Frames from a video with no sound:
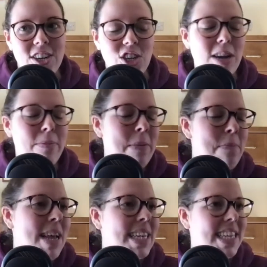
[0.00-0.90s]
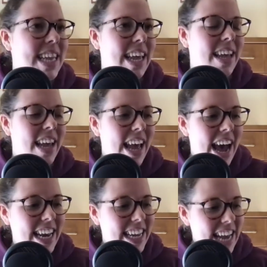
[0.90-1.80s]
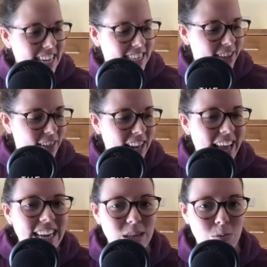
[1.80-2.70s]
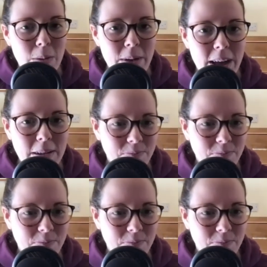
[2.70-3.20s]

Jimmy missed it. And it gets to the last swimmer.